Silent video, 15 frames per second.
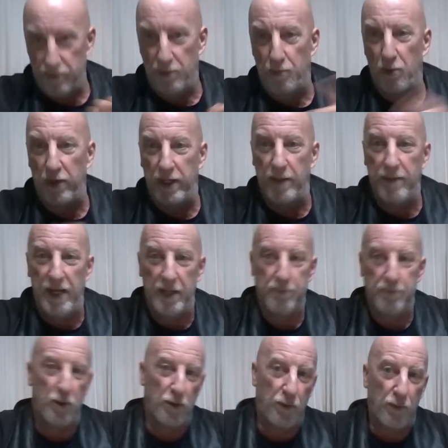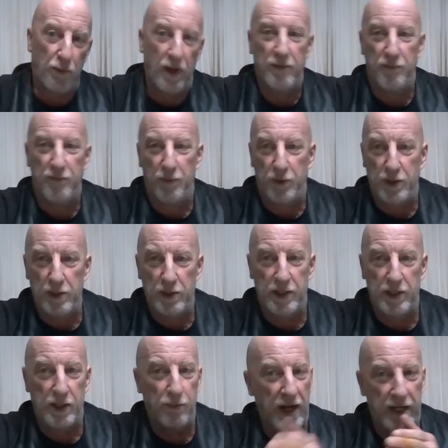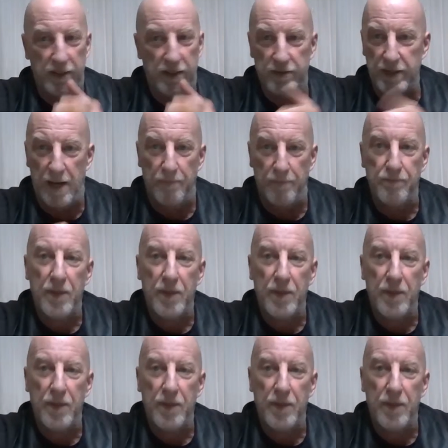The point I made, birth rate, fertility rate. Yeah.